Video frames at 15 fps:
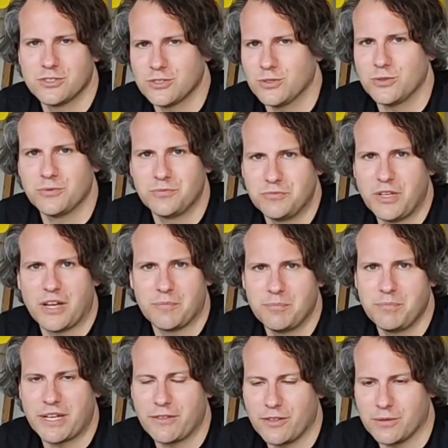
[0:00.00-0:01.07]
So yeah,
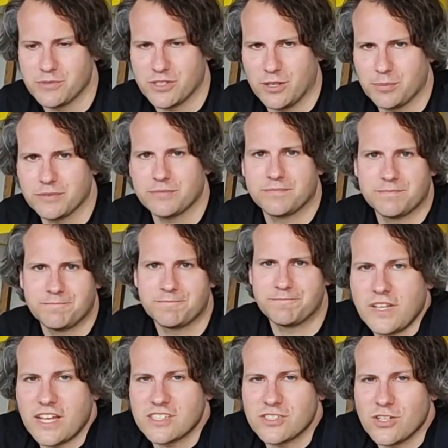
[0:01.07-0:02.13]
big thumbs up.
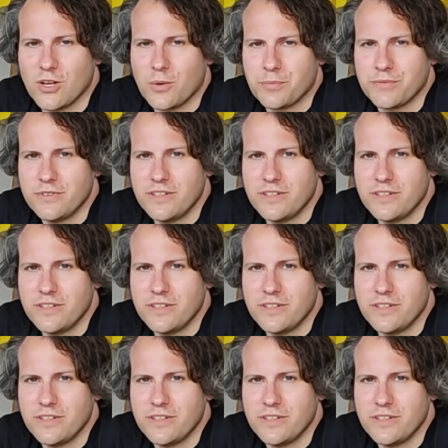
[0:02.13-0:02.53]
Next up,